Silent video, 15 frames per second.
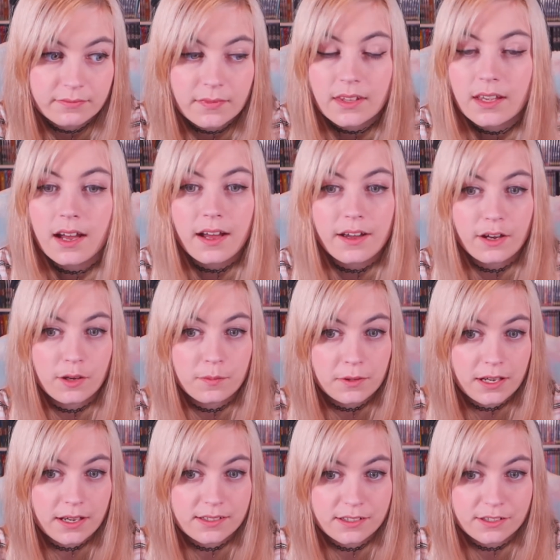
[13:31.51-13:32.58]
I hope you
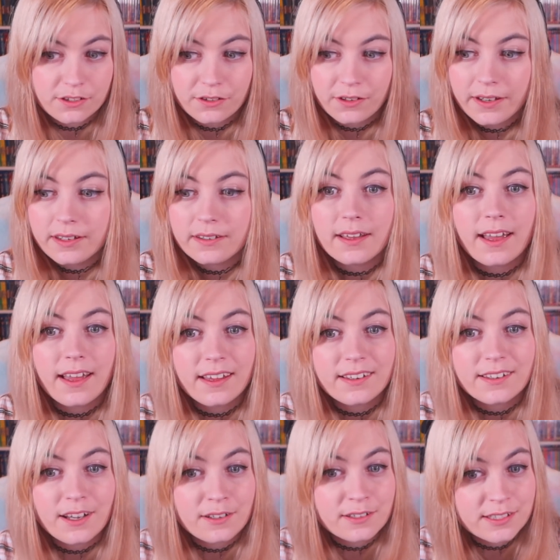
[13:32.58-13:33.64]
guys enjoyed, and
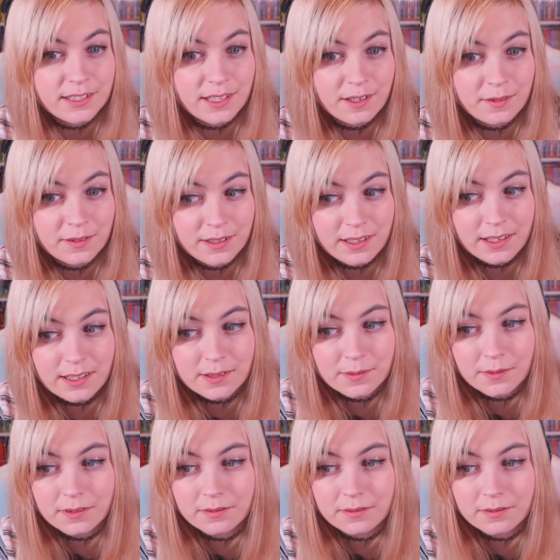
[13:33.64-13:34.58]
I'll see you in the next one.